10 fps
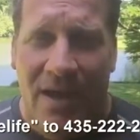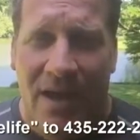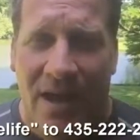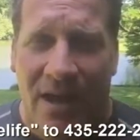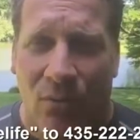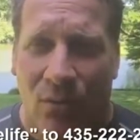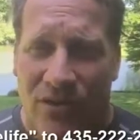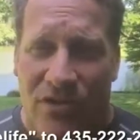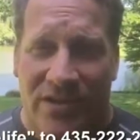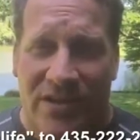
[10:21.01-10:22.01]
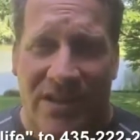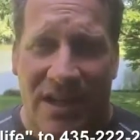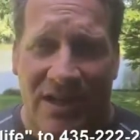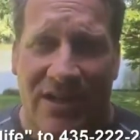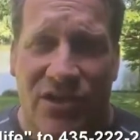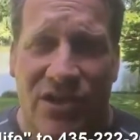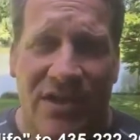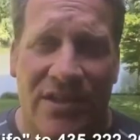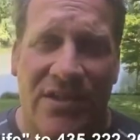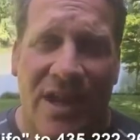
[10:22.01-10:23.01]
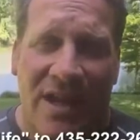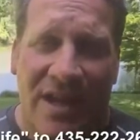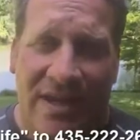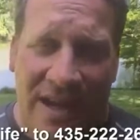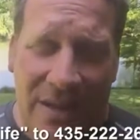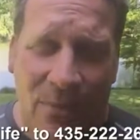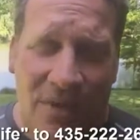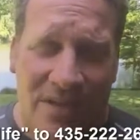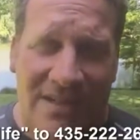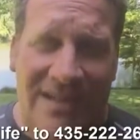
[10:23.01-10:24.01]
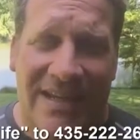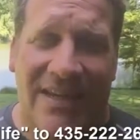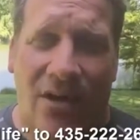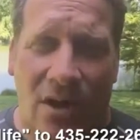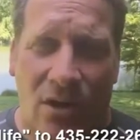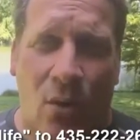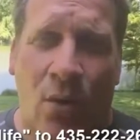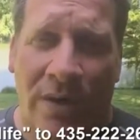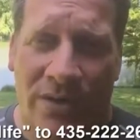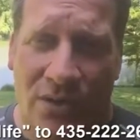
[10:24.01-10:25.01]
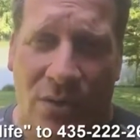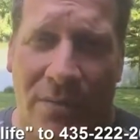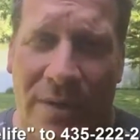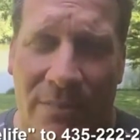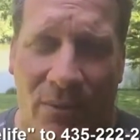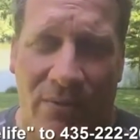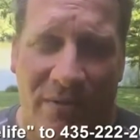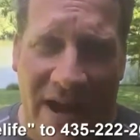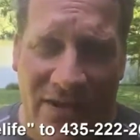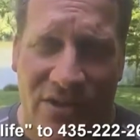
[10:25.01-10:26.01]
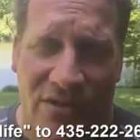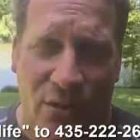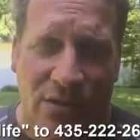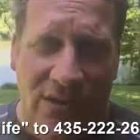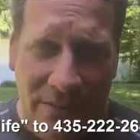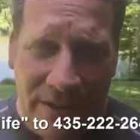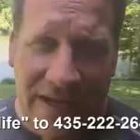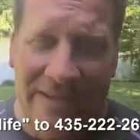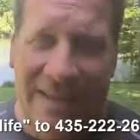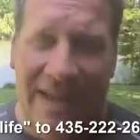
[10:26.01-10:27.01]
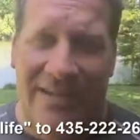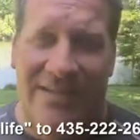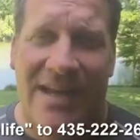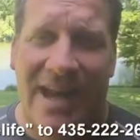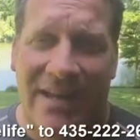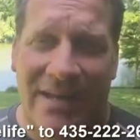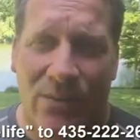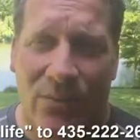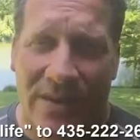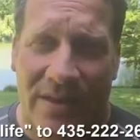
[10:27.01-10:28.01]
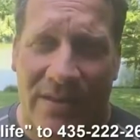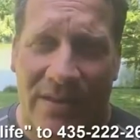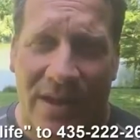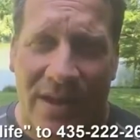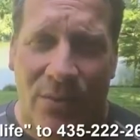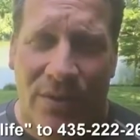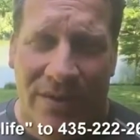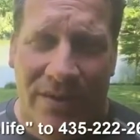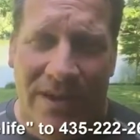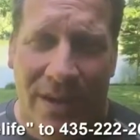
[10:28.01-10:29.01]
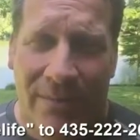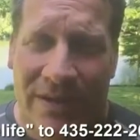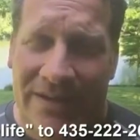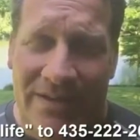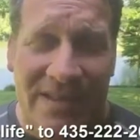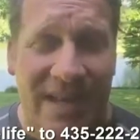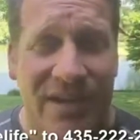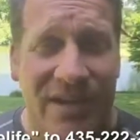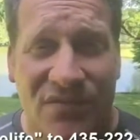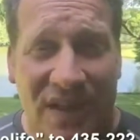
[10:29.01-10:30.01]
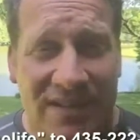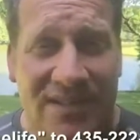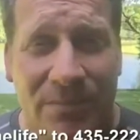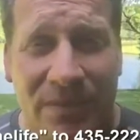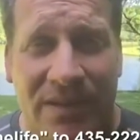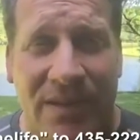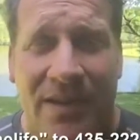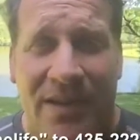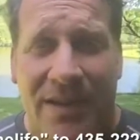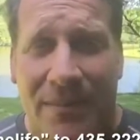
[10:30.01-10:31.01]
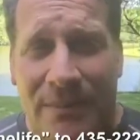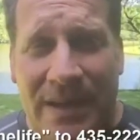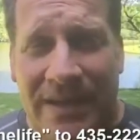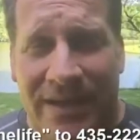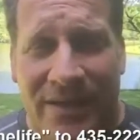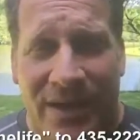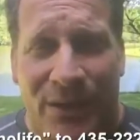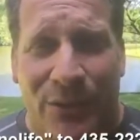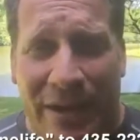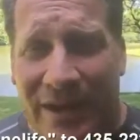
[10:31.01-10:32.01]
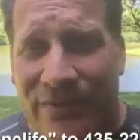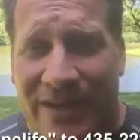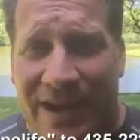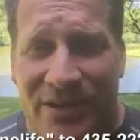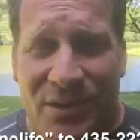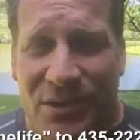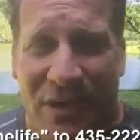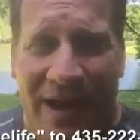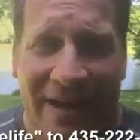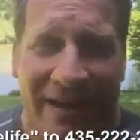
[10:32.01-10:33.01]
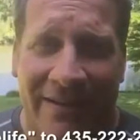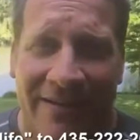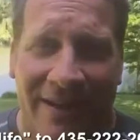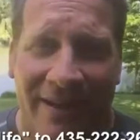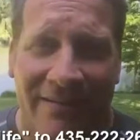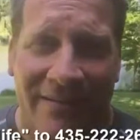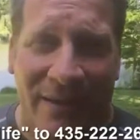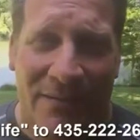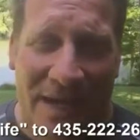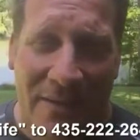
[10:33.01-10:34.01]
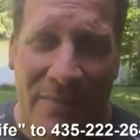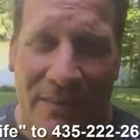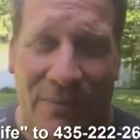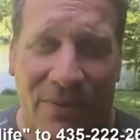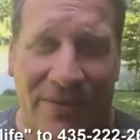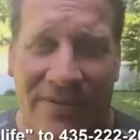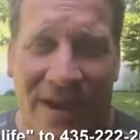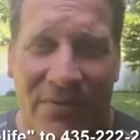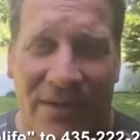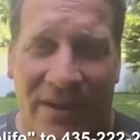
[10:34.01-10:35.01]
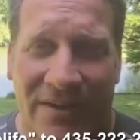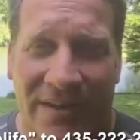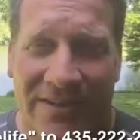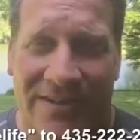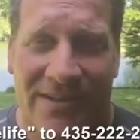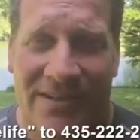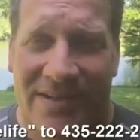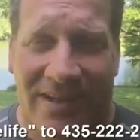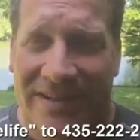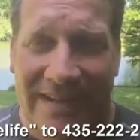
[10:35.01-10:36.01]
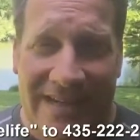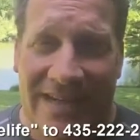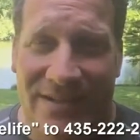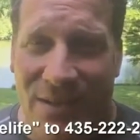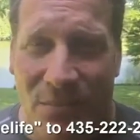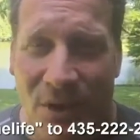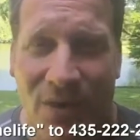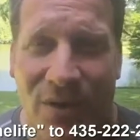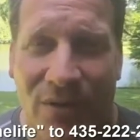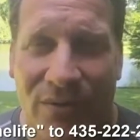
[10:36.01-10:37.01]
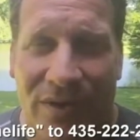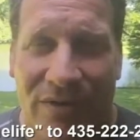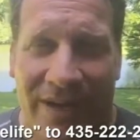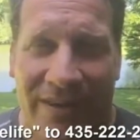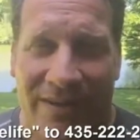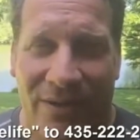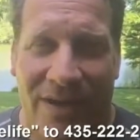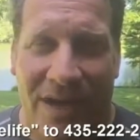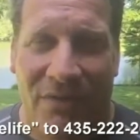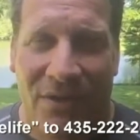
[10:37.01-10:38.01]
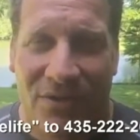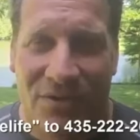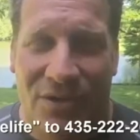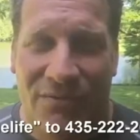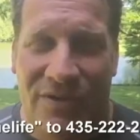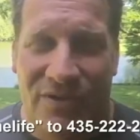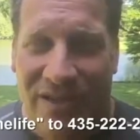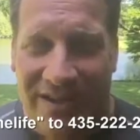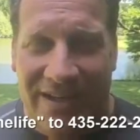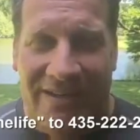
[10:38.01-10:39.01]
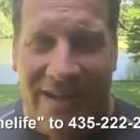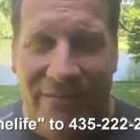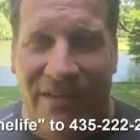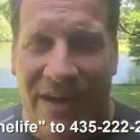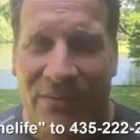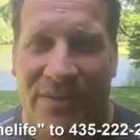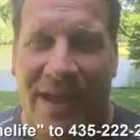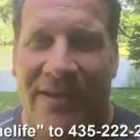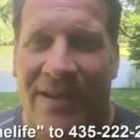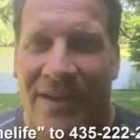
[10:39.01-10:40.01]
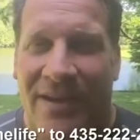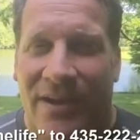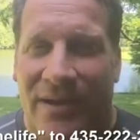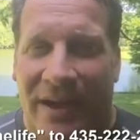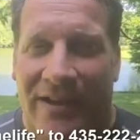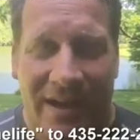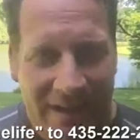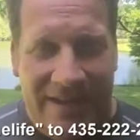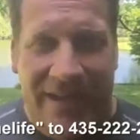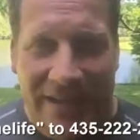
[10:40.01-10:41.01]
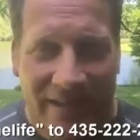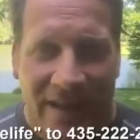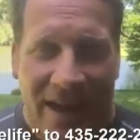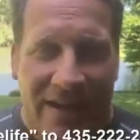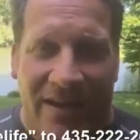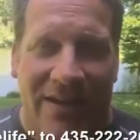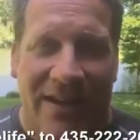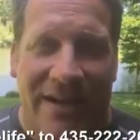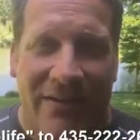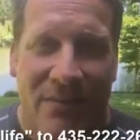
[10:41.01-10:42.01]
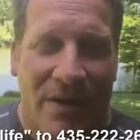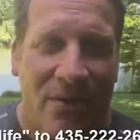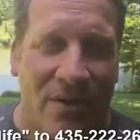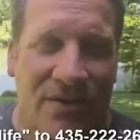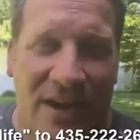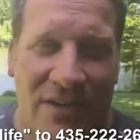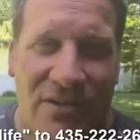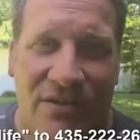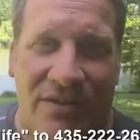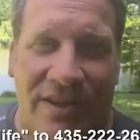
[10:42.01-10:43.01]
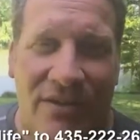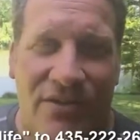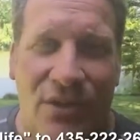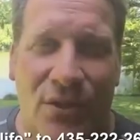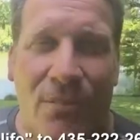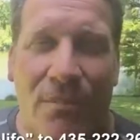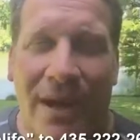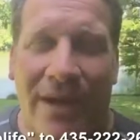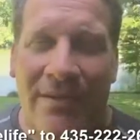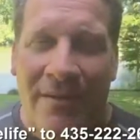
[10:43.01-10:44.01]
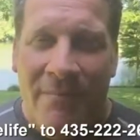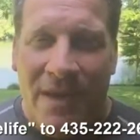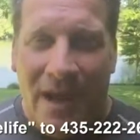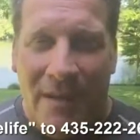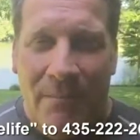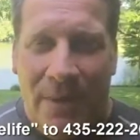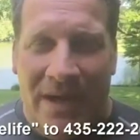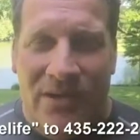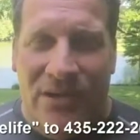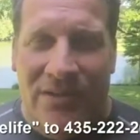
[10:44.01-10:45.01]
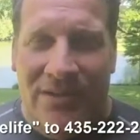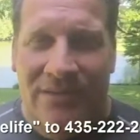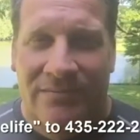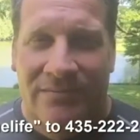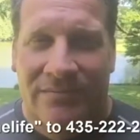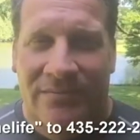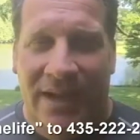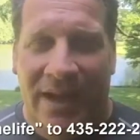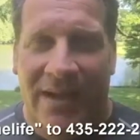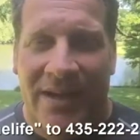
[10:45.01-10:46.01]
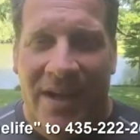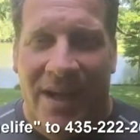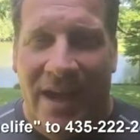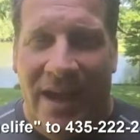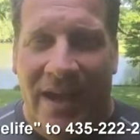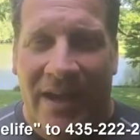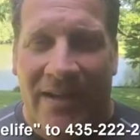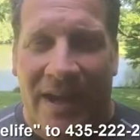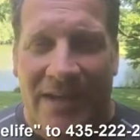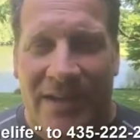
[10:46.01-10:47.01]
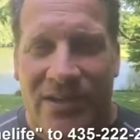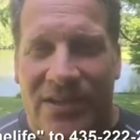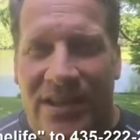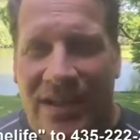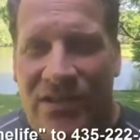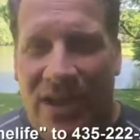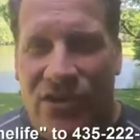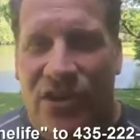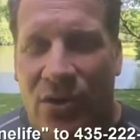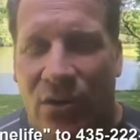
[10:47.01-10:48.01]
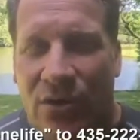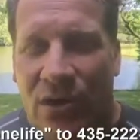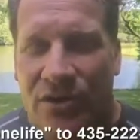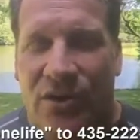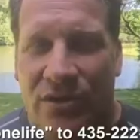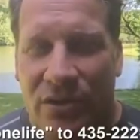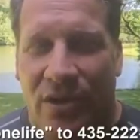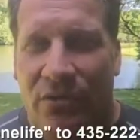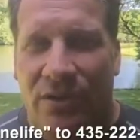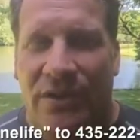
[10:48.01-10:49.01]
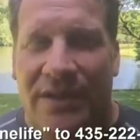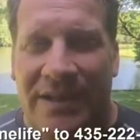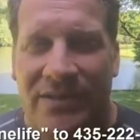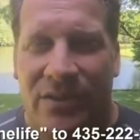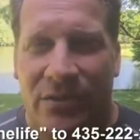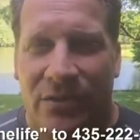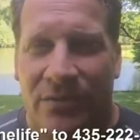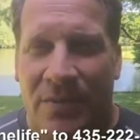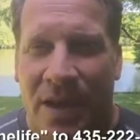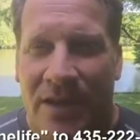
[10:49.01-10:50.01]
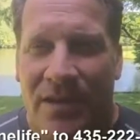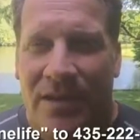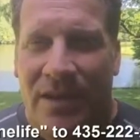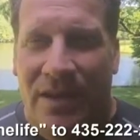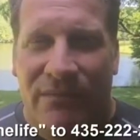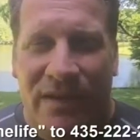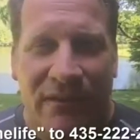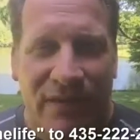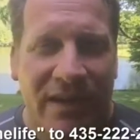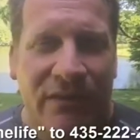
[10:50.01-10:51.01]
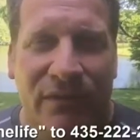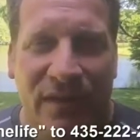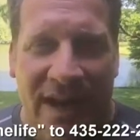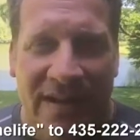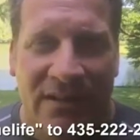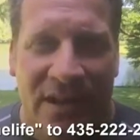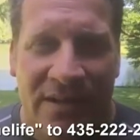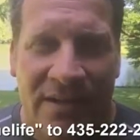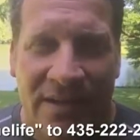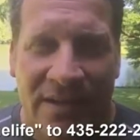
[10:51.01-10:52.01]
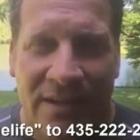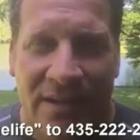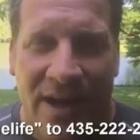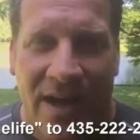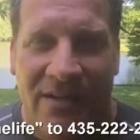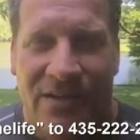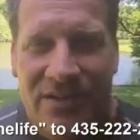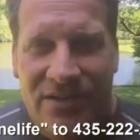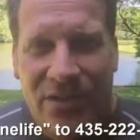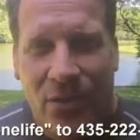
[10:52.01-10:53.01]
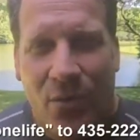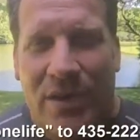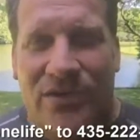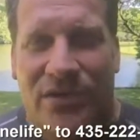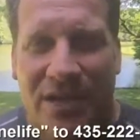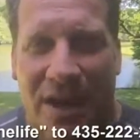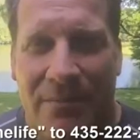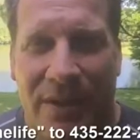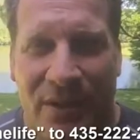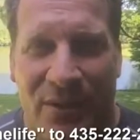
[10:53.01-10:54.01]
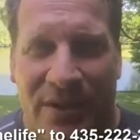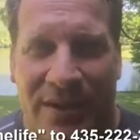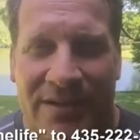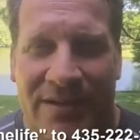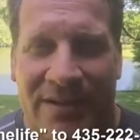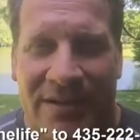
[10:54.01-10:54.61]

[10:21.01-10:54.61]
What she's done is she's enabled us to get our coins to our people faster, to eliminate the anxiety within the company, and to satisfy some of the immediate gratification crackhead type people that are out there that just need it tomorrow, okay, that don't have a long-term vision. I get that. I'm fine with that, okay, and I like getting it. I like having my coins faster than later too, but I'm patient, okay, and I just think as you go along, you all really need to, if you didn't fly to London, don't waste your time being a critic.